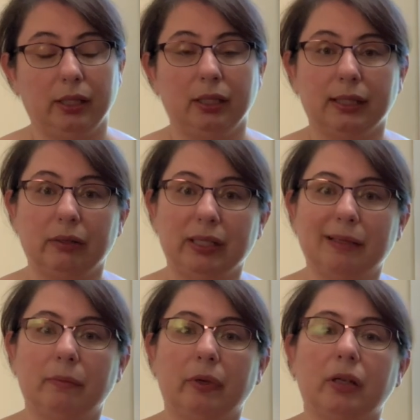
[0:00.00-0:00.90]
So it's
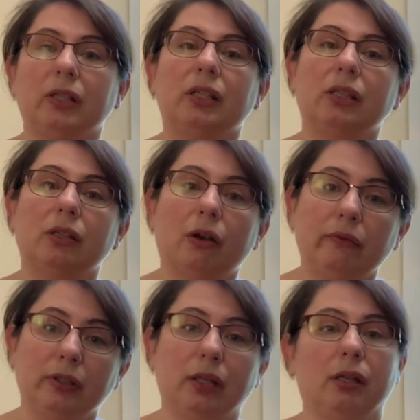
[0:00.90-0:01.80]
a
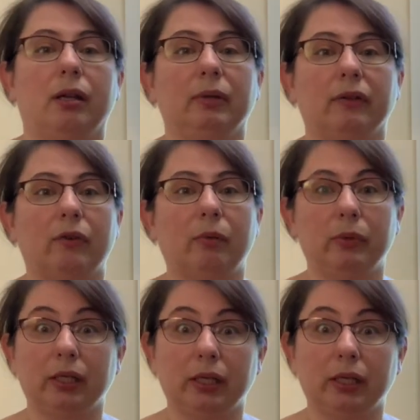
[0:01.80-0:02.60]
soft kind of opening.